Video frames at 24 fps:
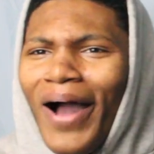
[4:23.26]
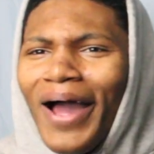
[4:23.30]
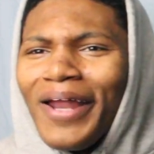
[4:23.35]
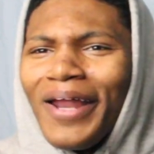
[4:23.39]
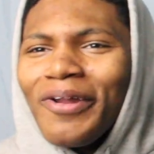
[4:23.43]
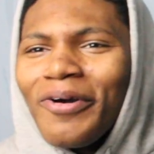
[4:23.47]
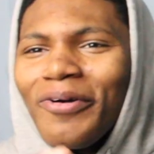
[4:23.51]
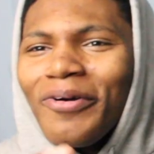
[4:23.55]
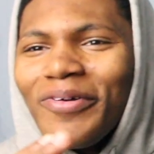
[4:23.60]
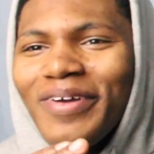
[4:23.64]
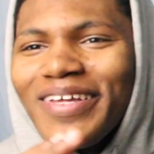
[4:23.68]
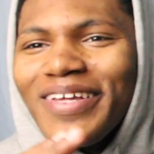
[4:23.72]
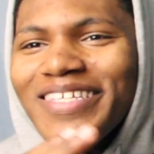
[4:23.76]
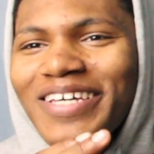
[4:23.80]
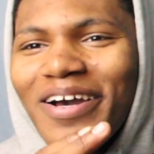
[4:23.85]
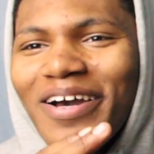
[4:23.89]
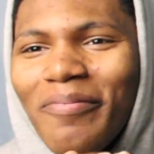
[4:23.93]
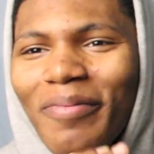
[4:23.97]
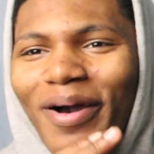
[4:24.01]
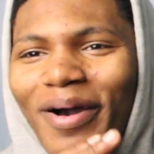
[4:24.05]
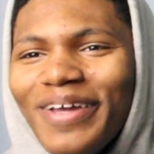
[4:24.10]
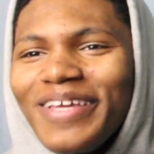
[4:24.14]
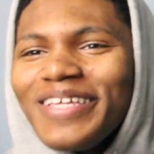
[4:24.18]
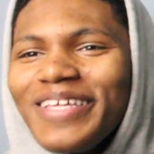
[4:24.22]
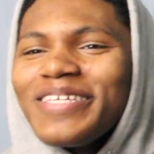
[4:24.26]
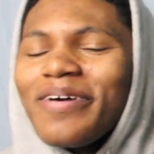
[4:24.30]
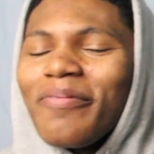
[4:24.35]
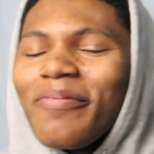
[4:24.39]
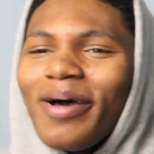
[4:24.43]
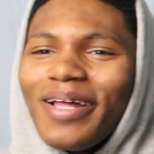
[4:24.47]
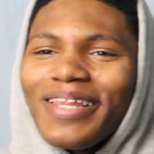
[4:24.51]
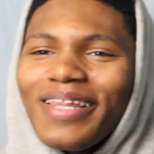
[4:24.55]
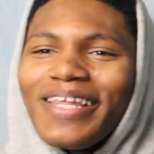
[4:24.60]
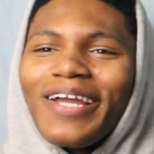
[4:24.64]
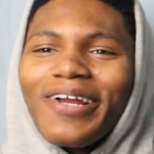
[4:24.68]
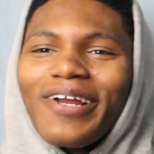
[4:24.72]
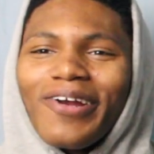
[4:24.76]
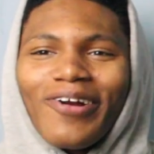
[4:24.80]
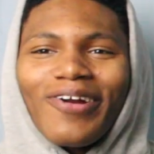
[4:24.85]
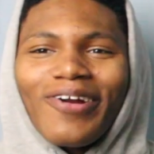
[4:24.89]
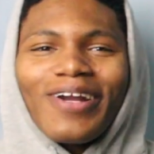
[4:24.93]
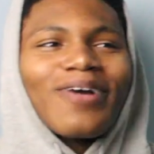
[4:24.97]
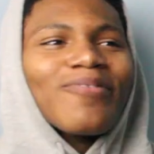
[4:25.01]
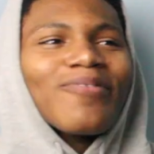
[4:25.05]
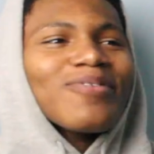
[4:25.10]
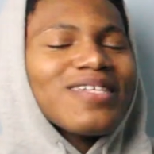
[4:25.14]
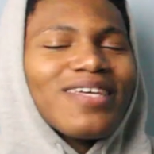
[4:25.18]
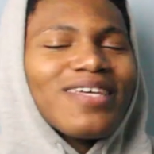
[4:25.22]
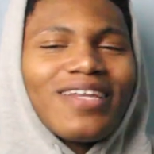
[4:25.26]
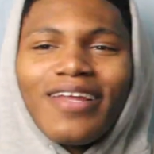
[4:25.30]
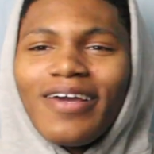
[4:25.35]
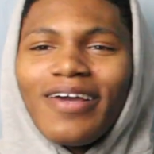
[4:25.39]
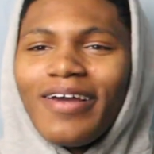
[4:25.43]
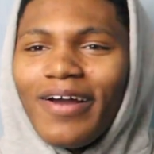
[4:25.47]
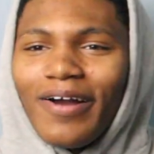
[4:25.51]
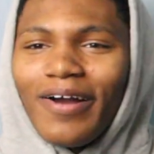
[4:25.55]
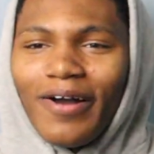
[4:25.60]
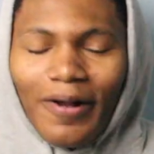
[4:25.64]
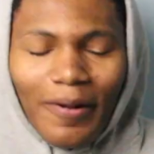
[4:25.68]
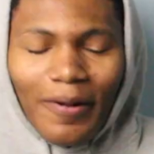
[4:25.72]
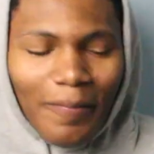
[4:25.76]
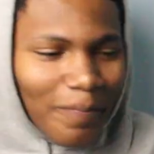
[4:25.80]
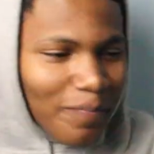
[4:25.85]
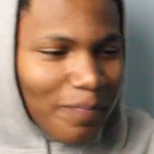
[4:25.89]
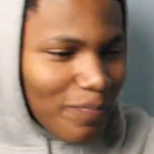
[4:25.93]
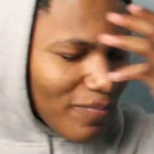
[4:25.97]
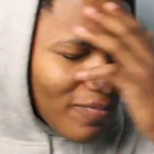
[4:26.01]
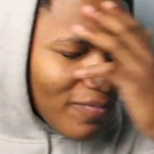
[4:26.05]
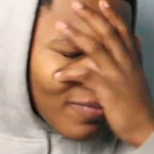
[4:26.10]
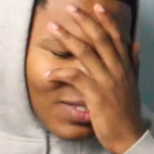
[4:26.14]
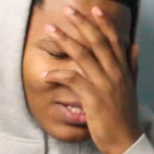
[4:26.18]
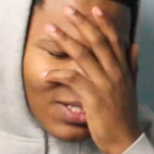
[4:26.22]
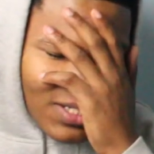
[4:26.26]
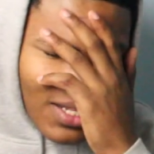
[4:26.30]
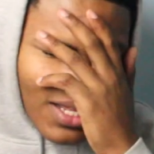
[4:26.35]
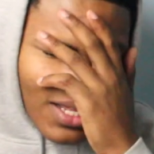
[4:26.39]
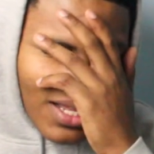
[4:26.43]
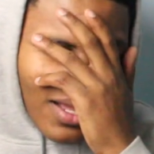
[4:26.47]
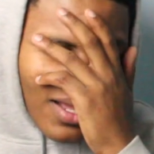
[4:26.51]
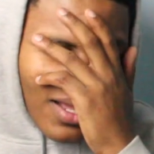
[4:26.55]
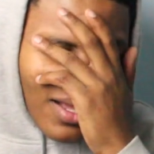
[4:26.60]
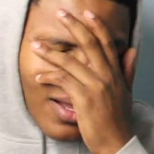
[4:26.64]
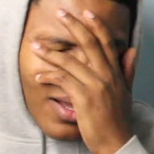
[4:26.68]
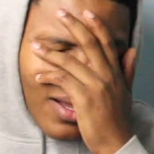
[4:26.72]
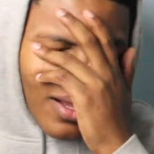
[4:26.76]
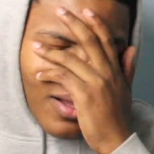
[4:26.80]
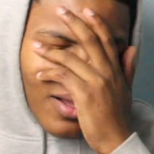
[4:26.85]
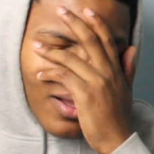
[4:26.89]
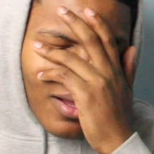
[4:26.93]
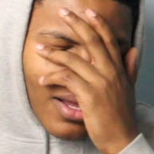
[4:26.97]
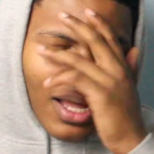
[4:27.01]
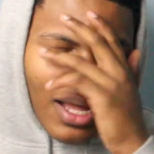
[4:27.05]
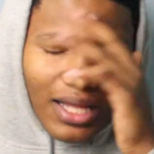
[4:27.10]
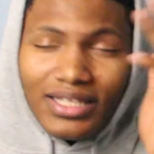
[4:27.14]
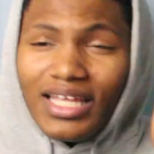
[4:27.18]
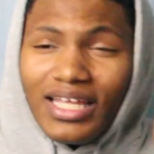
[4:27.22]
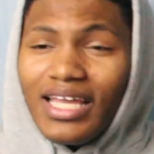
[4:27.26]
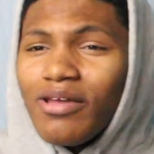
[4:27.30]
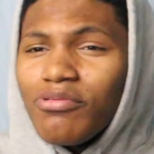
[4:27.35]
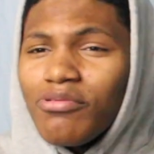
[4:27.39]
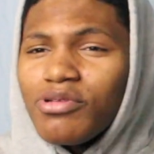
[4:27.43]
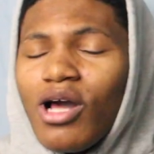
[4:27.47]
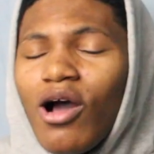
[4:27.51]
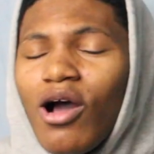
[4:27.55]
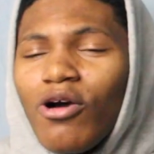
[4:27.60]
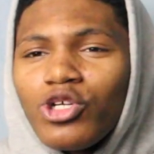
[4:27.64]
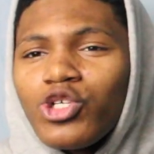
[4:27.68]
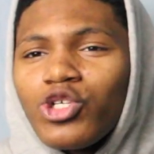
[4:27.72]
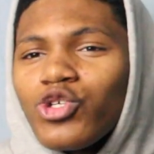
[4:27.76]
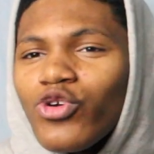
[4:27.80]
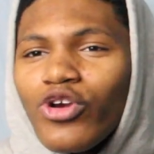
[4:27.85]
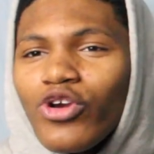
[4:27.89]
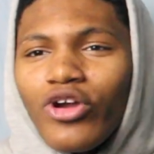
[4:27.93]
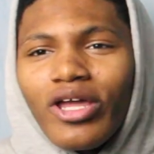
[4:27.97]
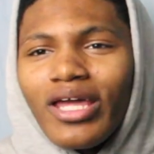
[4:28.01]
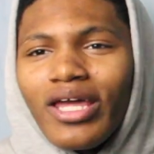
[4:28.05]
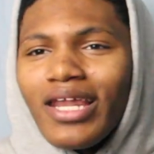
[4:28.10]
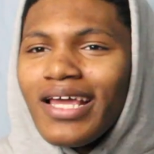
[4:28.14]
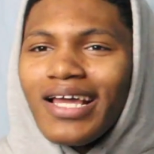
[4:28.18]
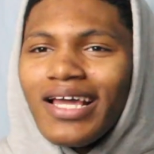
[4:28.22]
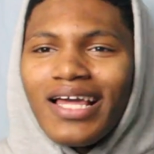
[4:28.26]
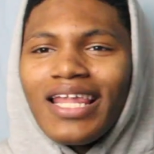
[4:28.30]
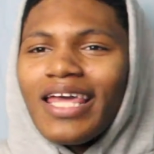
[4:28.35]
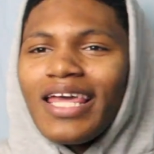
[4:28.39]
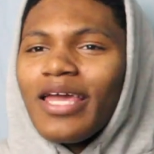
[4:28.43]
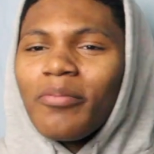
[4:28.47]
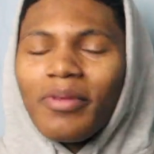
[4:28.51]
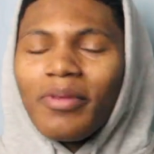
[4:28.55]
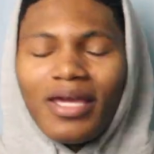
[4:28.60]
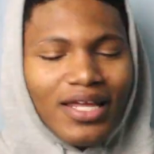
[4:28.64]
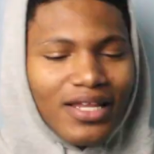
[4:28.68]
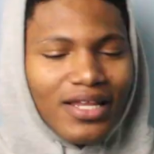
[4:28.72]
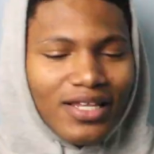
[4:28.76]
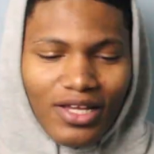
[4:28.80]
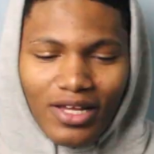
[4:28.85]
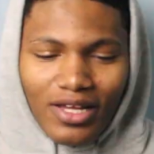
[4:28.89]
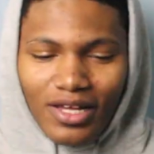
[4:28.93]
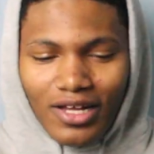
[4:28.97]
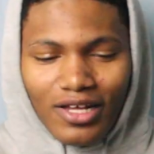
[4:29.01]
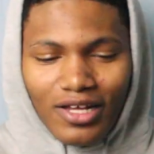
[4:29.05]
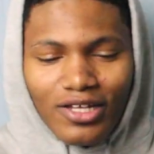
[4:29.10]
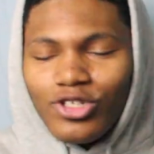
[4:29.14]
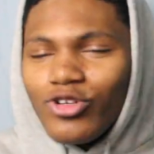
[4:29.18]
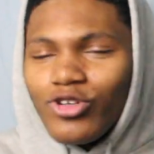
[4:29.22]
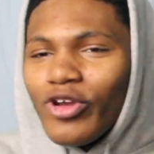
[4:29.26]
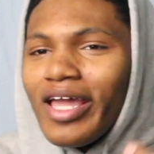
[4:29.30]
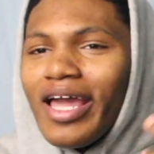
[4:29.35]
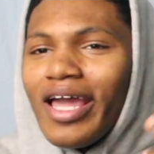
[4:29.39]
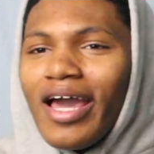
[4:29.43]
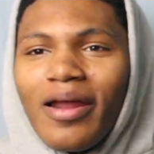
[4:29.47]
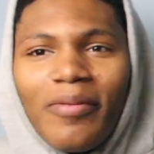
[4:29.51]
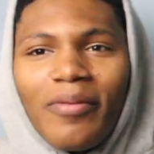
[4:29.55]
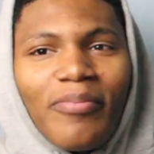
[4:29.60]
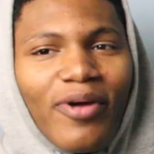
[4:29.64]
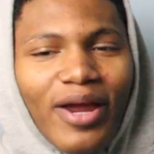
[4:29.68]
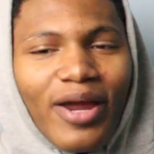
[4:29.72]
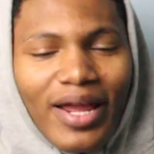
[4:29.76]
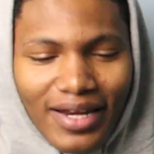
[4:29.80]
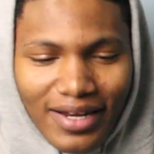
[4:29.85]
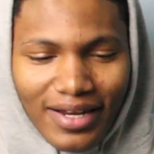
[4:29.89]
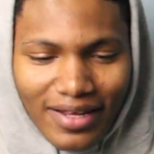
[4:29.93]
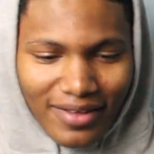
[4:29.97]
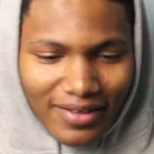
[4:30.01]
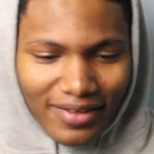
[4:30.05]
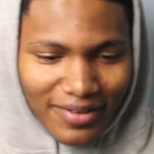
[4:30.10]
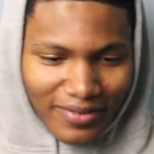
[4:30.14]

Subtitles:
I know what he talking about that girl that was in the I think it was Australia that claimed that Drake got her pregnant.